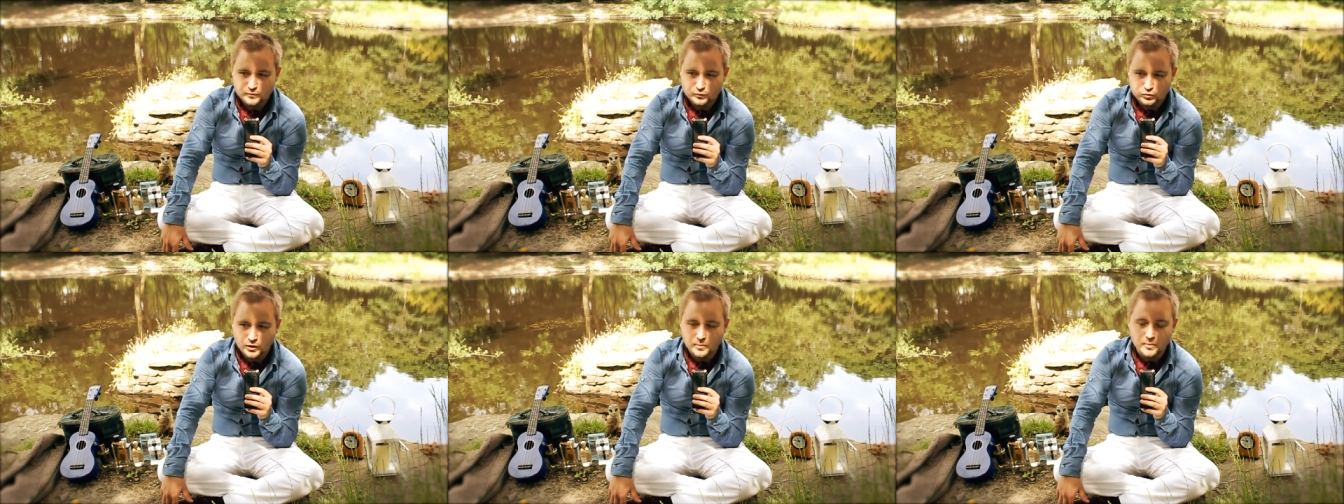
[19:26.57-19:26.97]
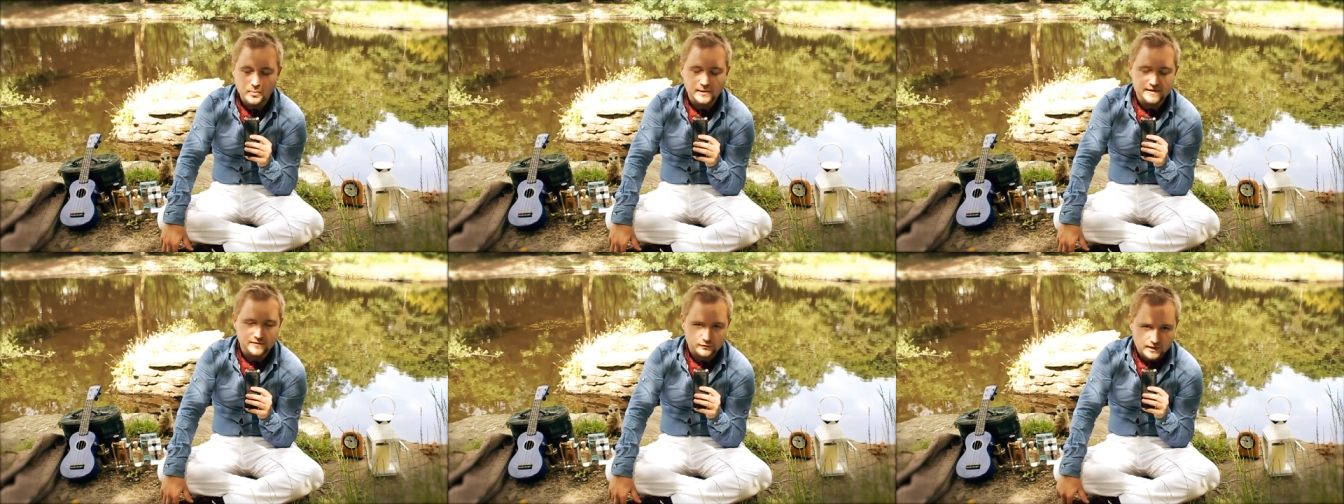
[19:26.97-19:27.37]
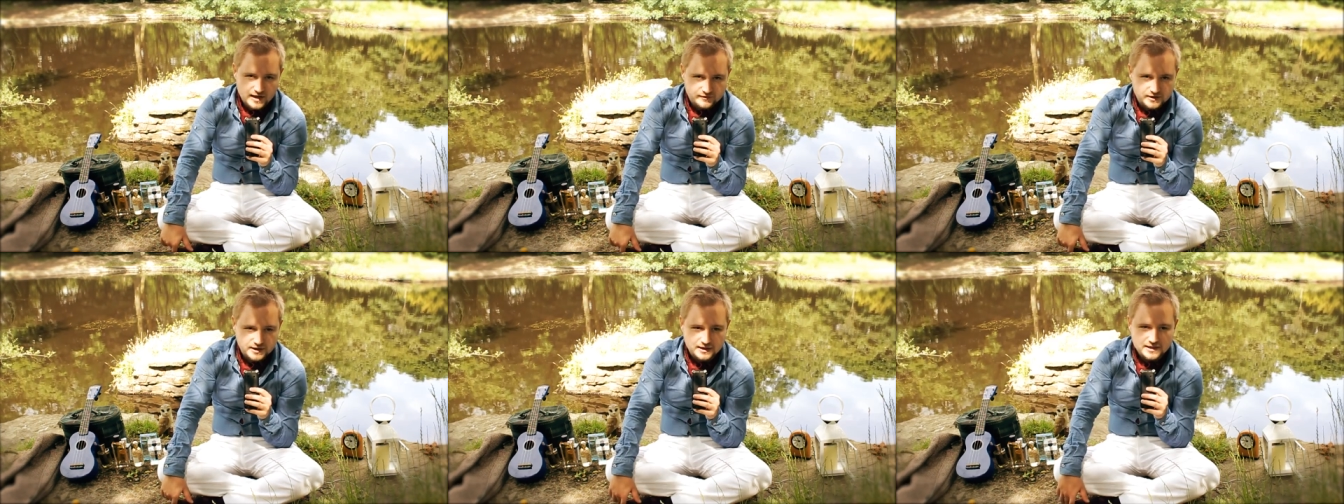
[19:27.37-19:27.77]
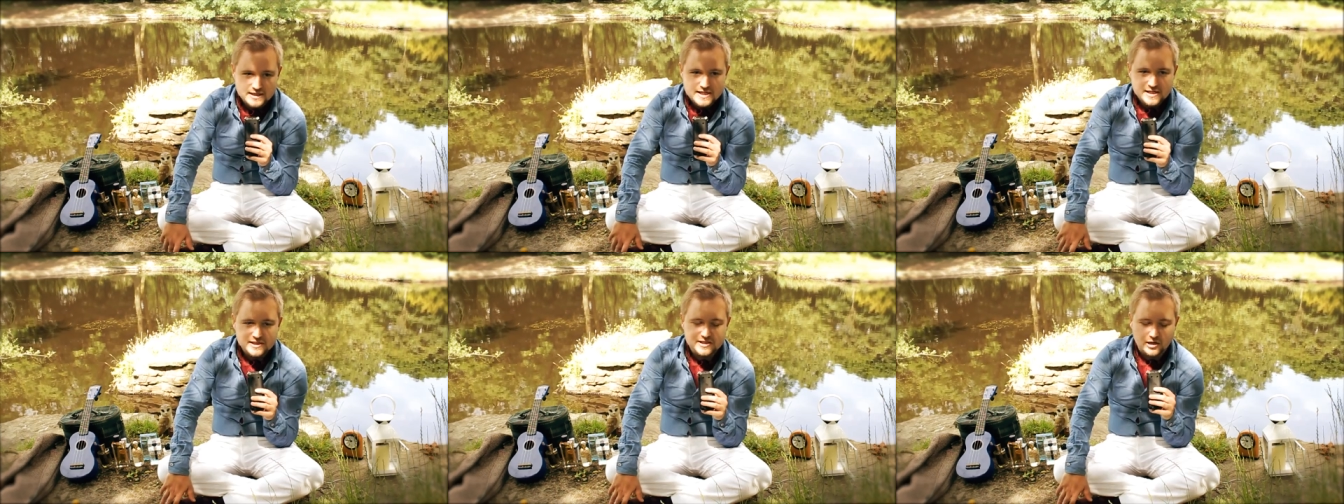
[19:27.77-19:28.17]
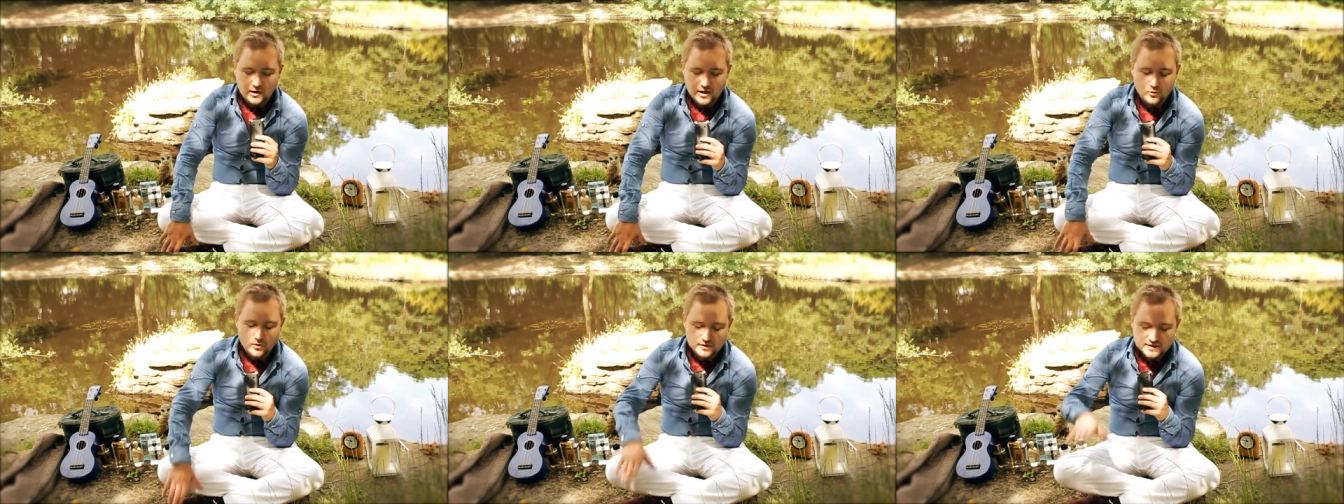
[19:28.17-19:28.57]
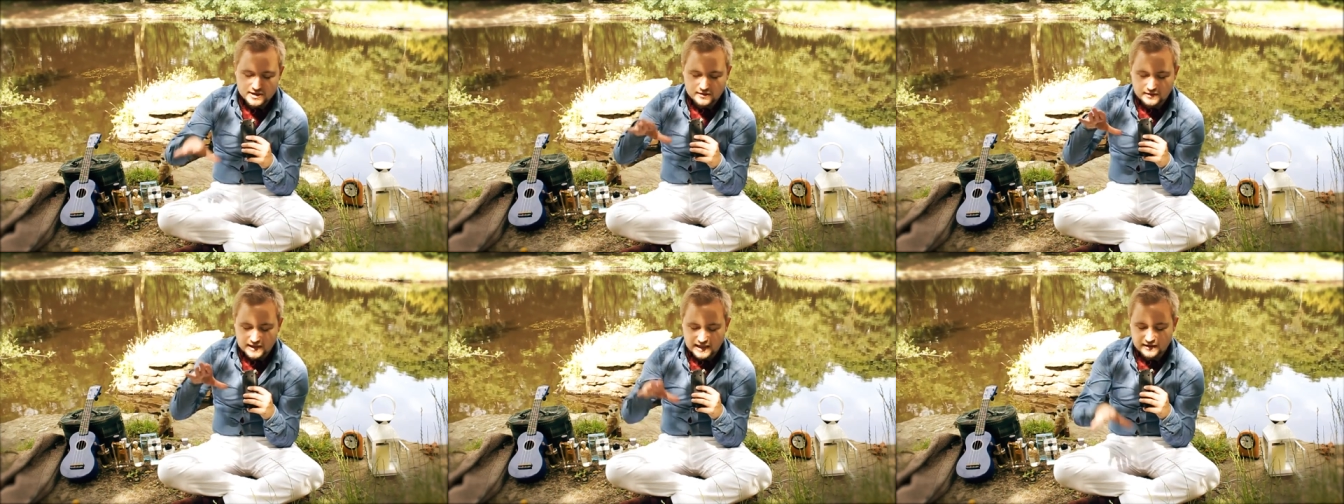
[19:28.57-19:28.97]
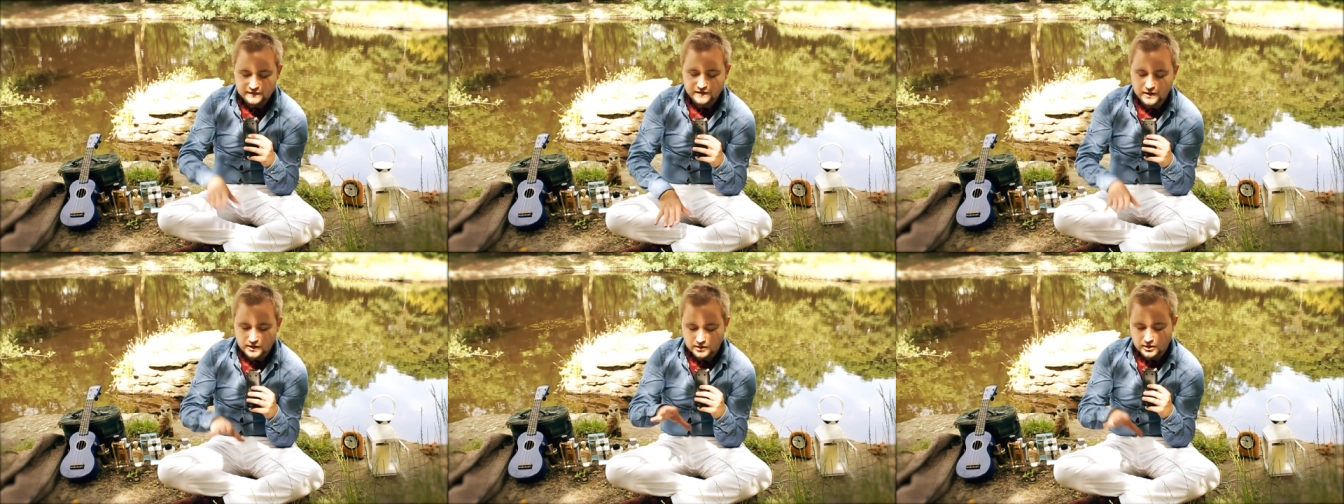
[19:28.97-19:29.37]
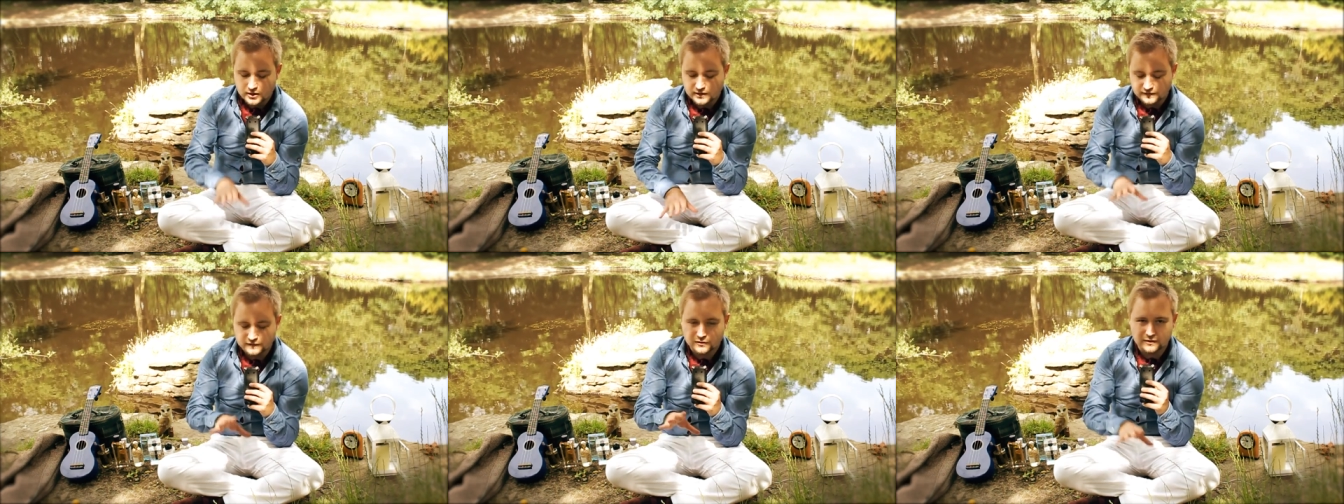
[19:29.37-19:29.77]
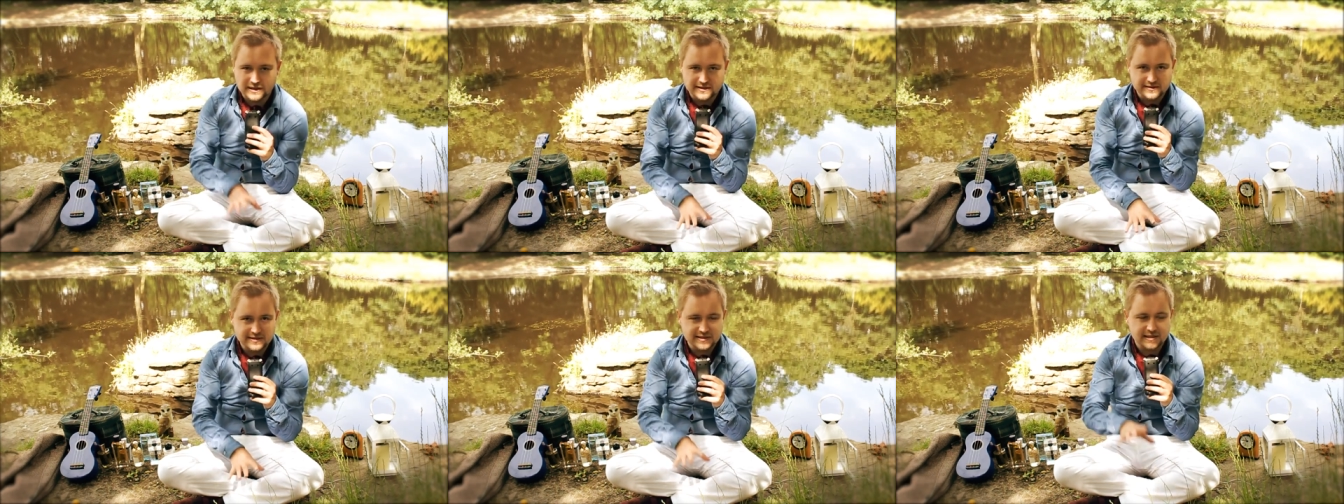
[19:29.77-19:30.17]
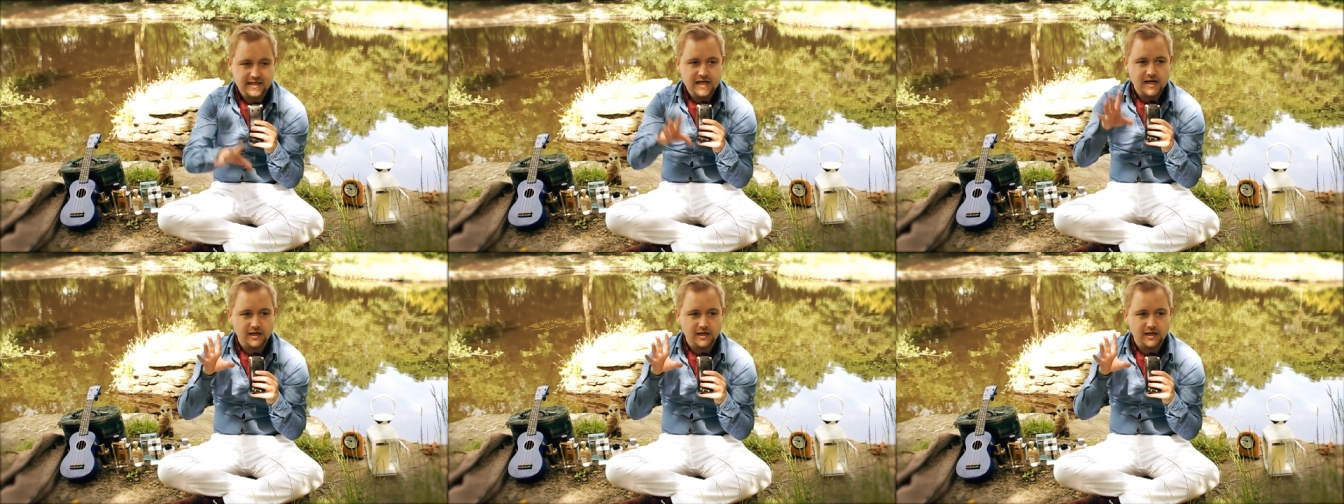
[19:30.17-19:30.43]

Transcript: probably forever. So I want to give a lot of credence